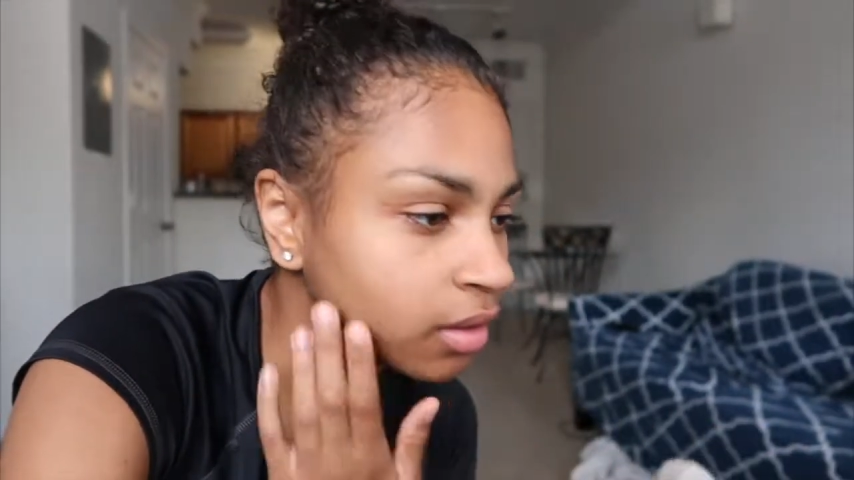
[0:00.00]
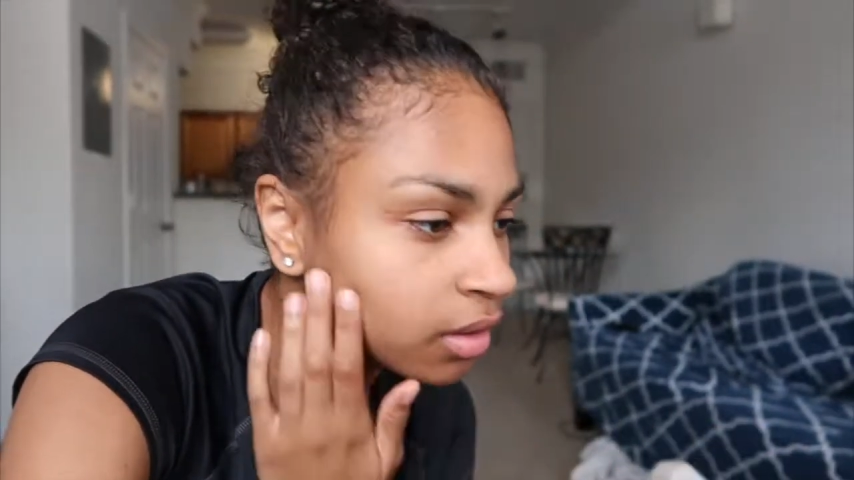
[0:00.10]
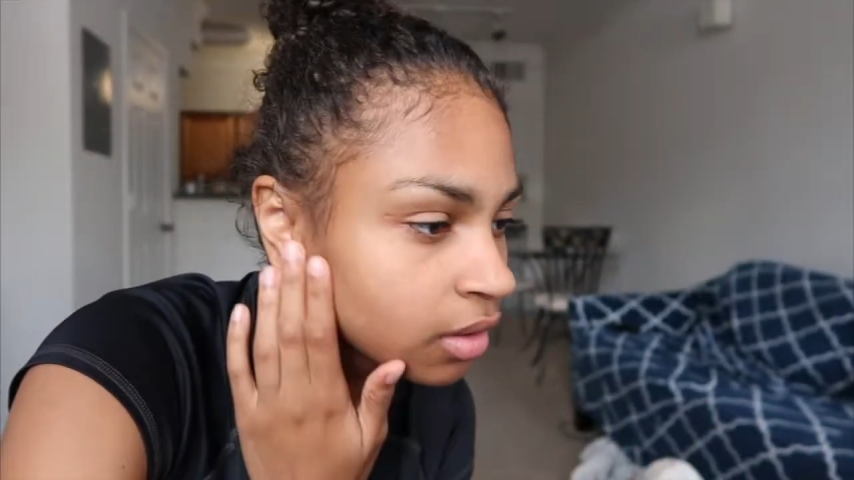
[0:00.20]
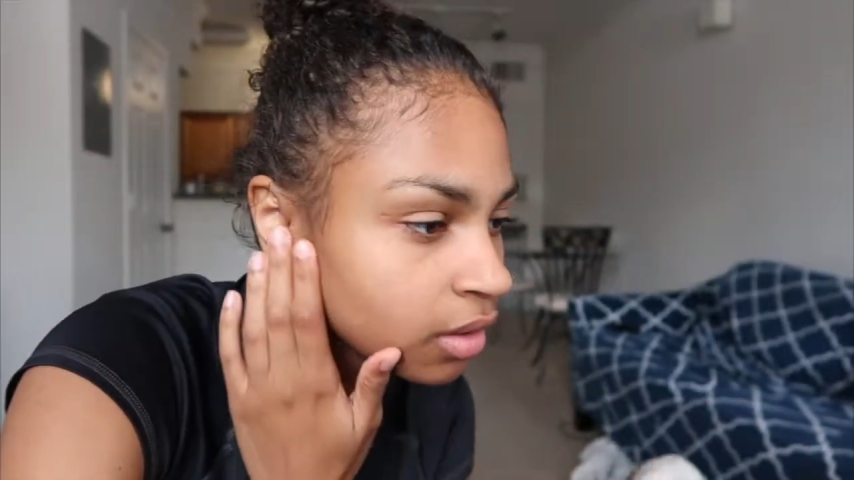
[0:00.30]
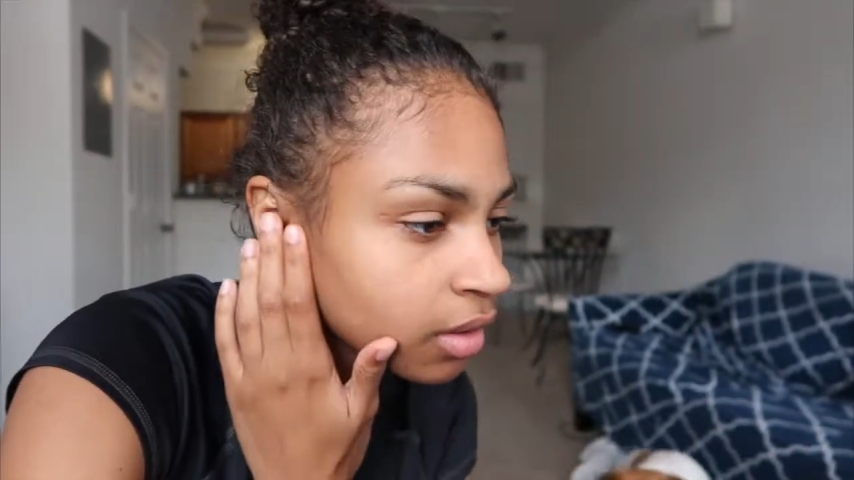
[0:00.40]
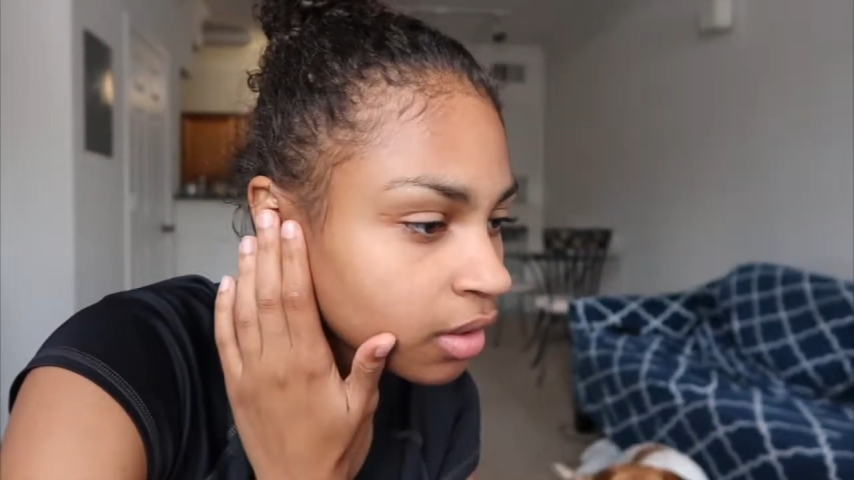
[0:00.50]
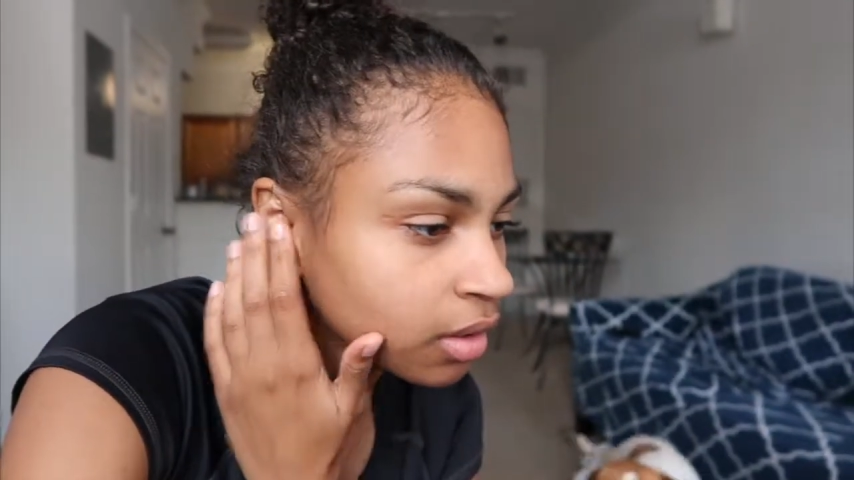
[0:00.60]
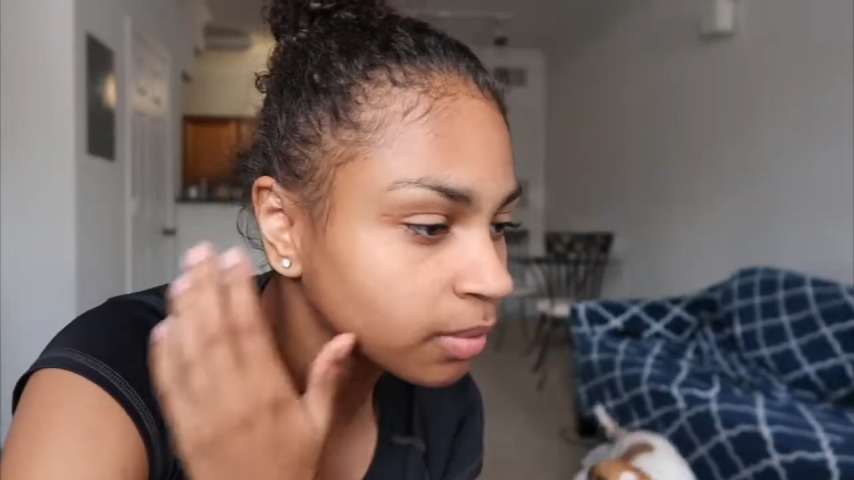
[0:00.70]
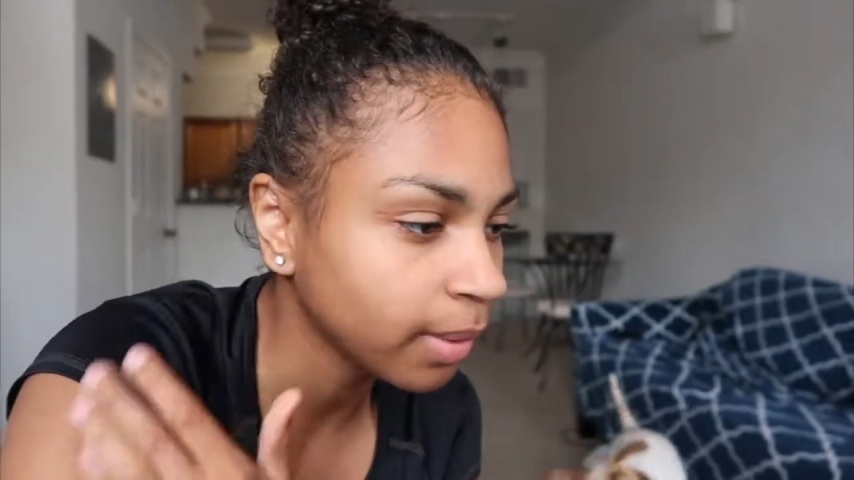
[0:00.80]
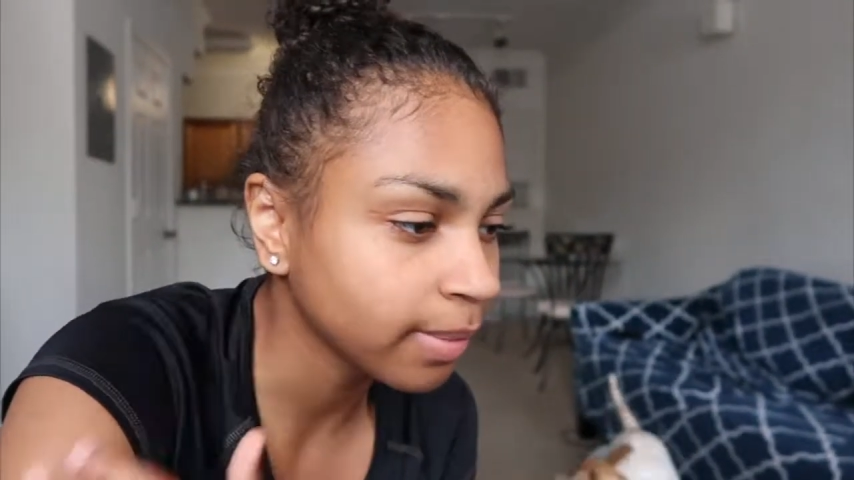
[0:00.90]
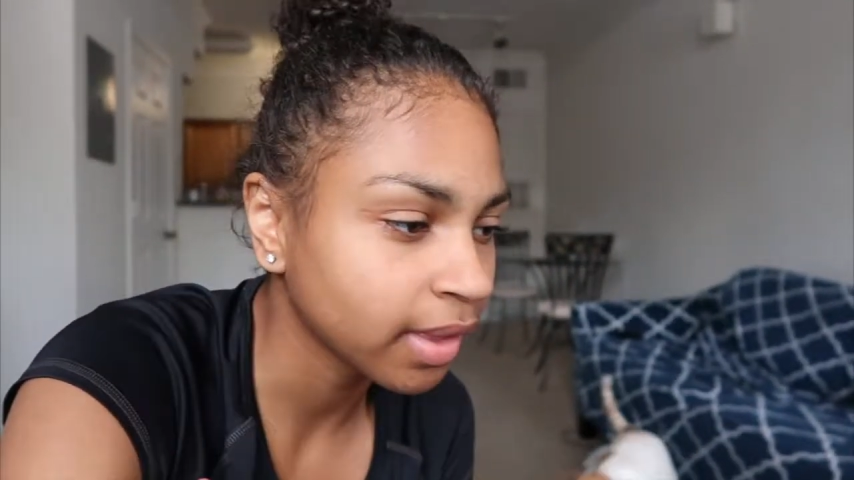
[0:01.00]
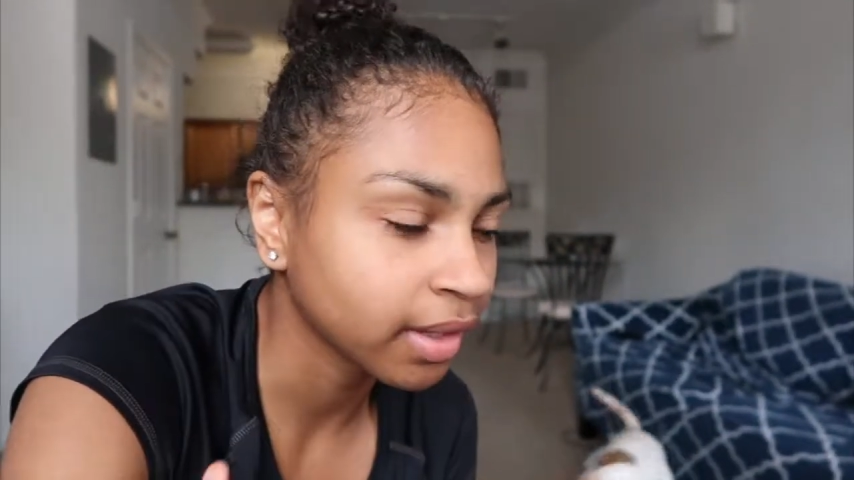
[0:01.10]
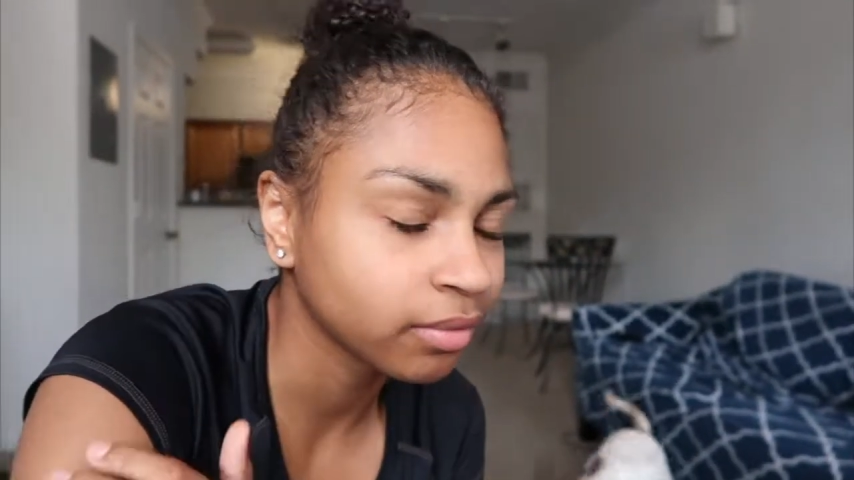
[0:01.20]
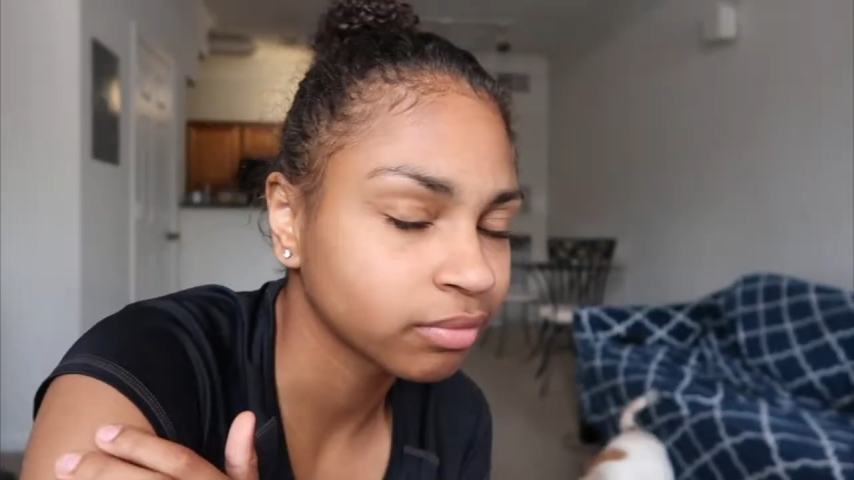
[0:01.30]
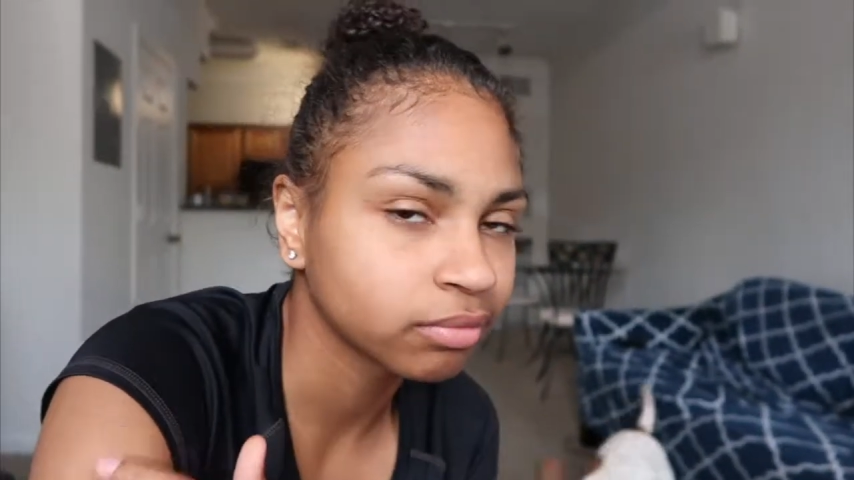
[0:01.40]
No, he probably probably
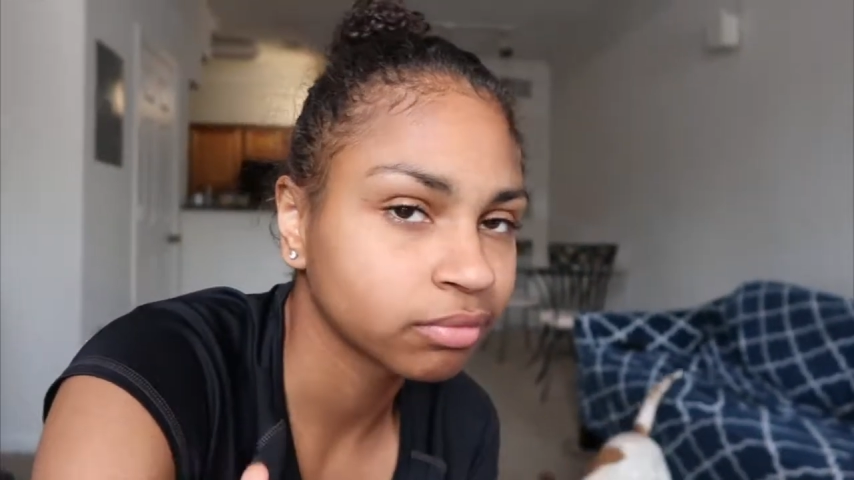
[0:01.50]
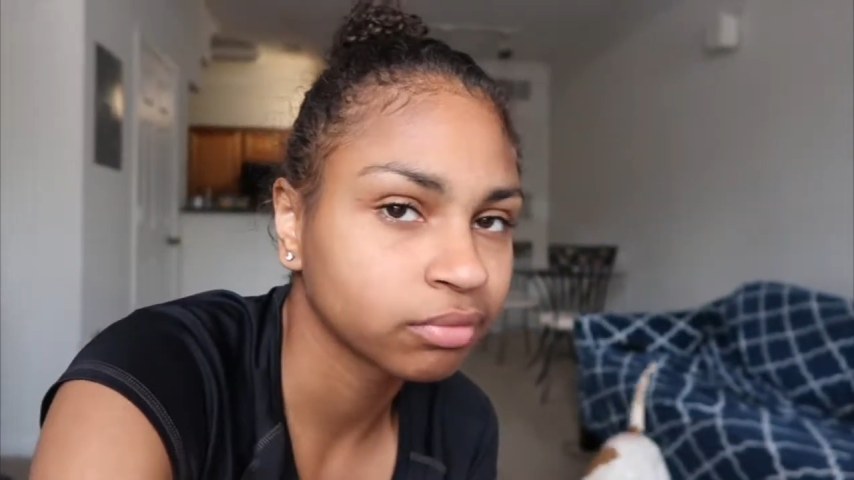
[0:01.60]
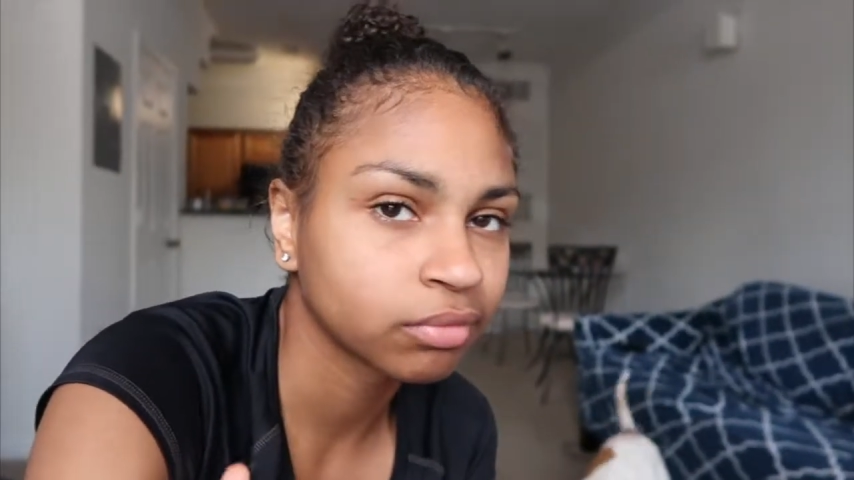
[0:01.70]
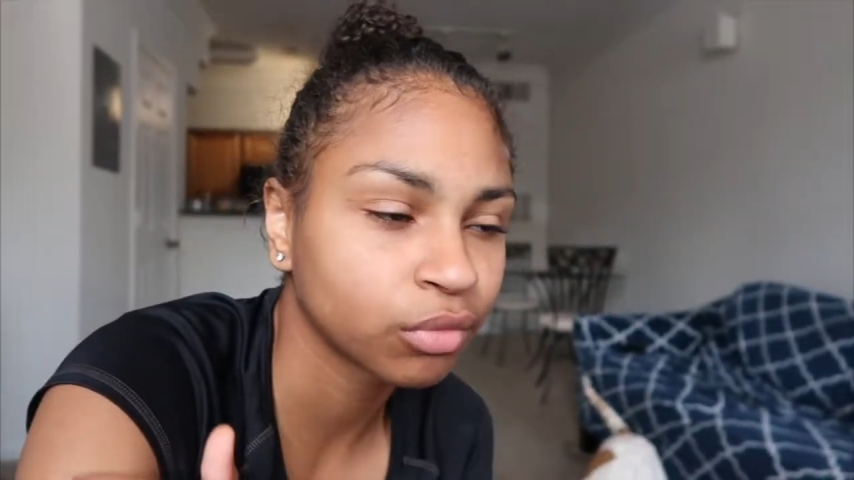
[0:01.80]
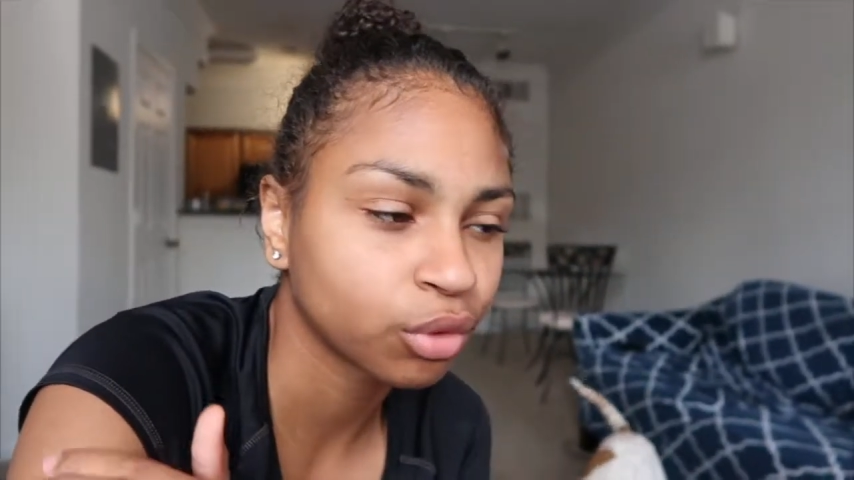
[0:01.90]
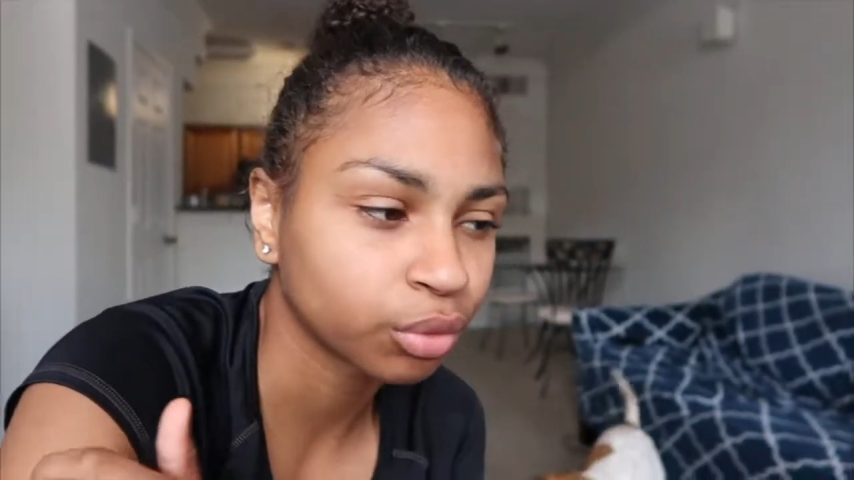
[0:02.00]
like six.